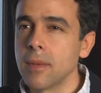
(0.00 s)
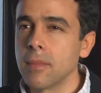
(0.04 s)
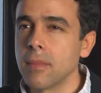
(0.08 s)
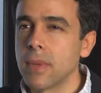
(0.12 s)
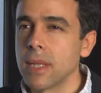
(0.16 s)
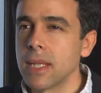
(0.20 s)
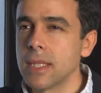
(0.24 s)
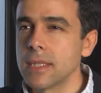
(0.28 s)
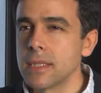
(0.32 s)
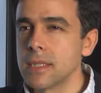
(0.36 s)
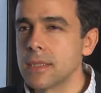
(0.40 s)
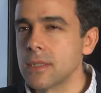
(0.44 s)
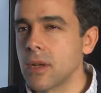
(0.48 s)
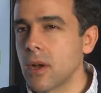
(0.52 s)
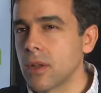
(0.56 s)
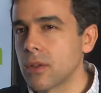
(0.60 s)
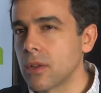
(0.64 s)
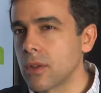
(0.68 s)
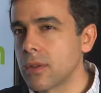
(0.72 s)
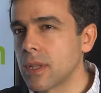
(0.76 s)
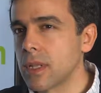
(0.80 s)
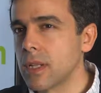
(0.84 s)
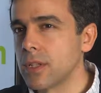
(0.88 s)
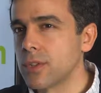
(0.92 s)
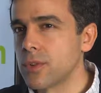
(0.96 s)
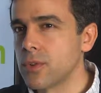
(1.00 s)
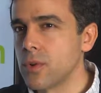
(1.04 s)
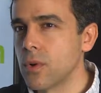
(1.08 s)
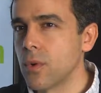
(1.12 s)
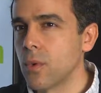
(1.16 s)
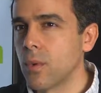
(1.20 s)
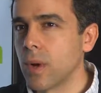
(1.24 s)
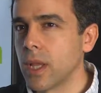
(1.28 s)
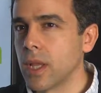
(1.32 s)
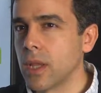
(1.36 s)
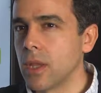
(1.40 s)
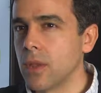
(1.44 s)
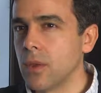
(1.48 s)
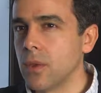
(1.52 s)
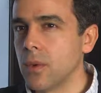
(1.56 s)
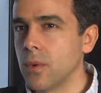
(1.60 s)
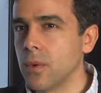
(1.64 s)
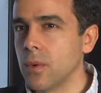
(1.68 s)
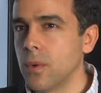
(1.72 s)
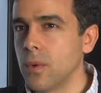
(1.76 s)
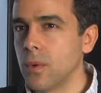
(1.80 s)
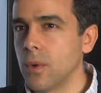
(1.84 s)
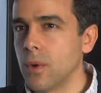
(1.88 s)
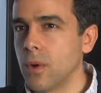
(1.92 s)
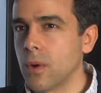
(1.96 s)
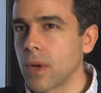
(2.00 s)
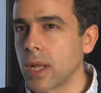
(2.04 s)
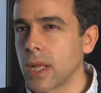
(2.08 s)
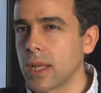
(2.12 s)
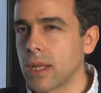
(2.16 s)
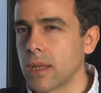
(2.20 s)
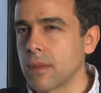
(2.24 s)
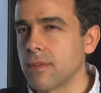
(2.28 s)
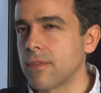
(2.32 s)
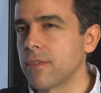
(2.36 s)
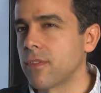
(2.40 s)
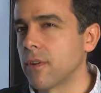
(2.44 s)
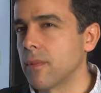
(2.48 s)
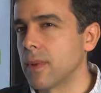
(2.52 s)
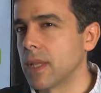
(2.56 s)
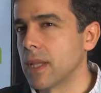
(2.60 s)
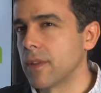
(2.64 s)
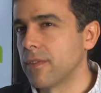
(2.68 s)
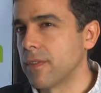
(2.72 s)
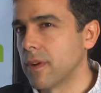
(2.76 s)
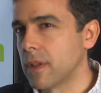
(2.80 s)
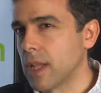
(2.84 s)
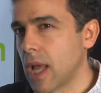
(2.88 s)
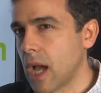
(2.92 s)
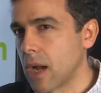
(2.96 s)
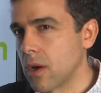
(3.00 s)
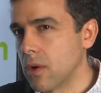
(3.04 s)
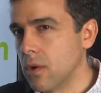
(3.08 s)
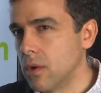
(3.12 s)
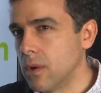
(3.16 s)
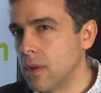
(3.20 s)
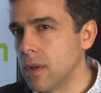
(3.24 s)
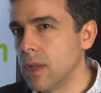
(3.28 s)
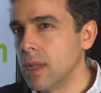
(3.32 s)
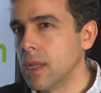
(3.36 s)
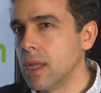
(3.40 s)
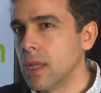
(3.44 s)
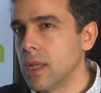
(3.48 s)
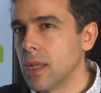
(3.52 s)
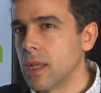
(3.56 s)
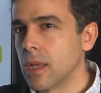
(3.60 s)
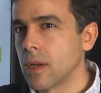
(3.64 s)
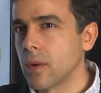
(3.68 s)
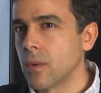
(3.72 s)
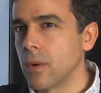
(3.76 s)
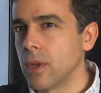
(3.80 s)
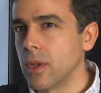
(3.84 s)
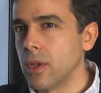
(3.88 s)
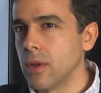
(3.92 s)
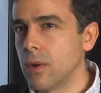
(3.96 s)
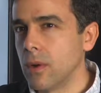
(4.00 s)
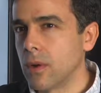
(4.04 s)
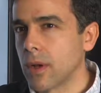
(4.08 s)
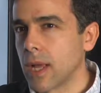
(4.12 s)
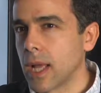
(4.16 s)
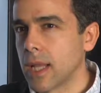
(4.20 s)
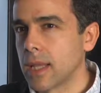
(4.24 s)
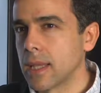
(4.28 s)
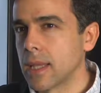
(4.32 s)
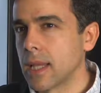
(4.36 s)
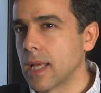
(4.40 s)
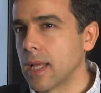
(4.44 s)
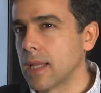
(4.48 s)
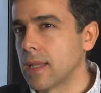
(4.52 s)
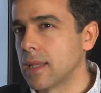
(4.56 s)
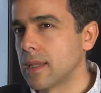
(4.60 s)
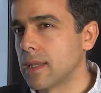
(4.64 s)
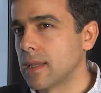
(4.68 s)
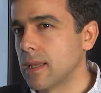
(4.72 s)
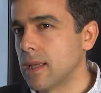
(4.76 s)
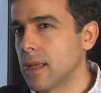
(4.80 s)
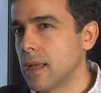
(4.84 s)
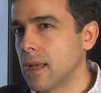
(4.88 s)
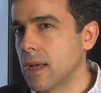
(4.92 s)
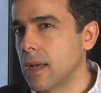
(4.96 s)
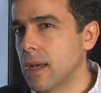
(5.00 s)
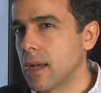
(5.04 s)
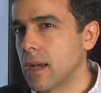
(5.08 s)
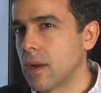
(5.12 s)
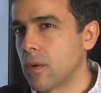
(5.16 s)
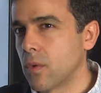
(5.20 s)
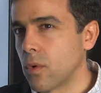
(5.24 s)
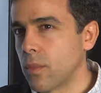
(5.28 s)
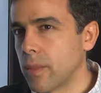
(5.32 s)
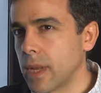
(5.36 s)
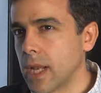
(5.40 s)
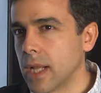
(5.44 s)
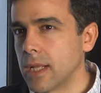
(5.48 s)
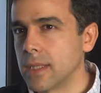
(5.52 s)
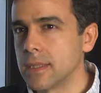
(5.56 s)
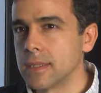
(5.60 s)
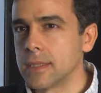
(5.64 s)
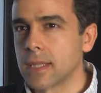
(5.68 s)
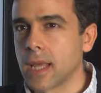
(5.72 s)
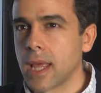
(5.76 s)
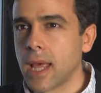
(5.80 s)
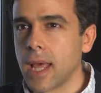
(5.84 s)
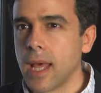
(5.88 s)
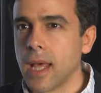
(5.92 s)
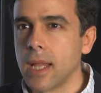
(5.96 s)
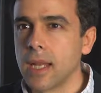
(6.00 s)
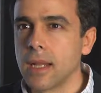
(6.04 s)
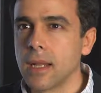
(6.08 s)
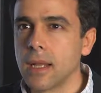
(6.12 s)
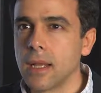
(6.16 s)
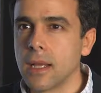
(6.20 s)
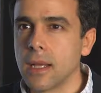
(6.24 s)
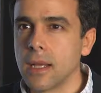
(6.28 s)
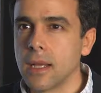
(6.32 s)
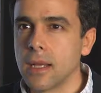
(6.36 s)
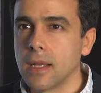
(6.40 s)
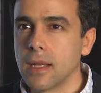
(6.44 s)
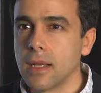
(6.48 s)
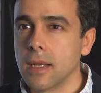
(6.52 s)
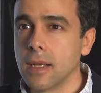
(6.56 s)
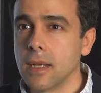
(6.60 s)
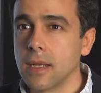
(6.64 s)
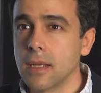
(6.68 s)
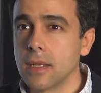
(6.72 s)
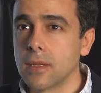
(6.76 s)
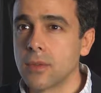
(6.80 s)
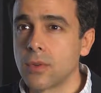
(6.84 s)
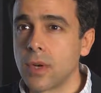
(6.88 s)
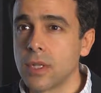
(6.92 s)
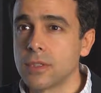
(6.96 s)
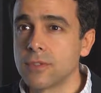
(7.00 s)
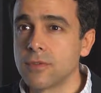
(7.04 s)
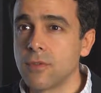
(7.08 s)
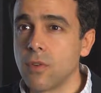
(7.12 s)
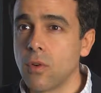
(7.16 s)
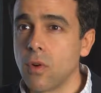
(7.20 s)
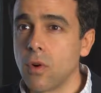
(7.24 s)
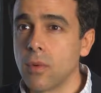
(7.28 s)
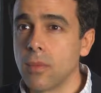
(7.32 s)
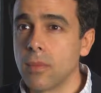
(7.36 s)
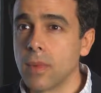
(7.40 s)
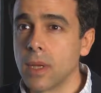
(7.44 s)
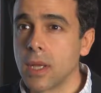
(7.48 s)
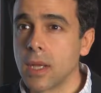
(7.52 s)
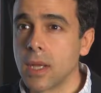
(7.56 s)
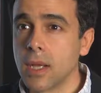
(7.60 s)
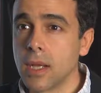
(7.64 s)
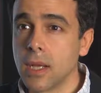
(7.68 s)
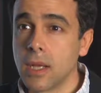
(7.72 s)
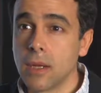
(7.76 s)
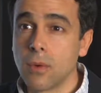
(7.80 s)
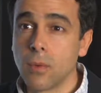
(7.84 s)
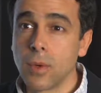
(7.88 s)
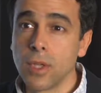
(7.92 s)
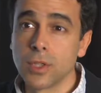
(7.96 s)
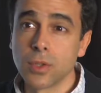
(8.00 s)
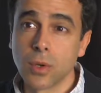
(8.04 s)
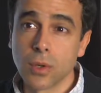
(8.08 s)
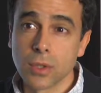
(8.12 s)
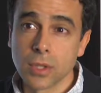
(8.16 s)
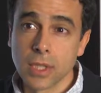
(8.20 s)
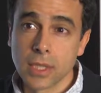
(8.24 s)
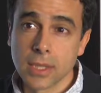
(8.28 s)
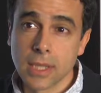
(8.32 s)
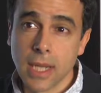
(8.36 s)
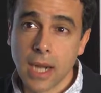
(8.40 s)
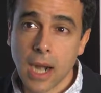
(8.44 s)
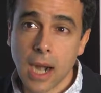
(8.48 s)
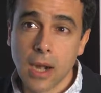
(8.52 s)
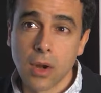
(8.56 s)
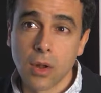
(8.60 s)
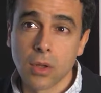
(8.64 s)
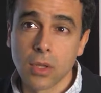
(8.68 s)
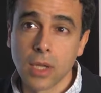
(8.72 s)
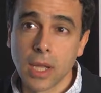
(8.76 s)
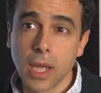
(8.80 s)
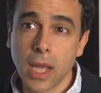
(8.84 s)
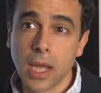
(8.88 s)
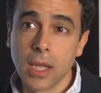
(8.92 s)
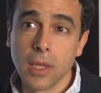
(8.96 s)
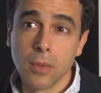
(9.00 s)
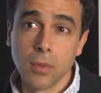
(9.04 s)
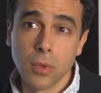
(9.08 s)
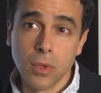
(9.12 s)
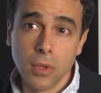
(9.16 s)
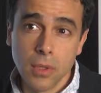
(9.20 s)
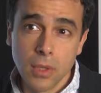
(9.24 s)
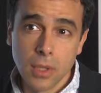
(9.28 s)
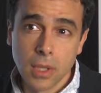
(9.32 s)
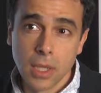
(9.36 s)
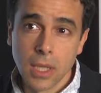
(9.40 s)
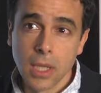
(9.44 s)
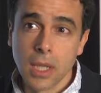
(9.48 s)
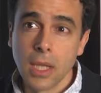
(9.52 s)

but this is not totally true when you look at it from a different angle when you look at that, uh, ruminants can uh, transform uh, resources that are not edible,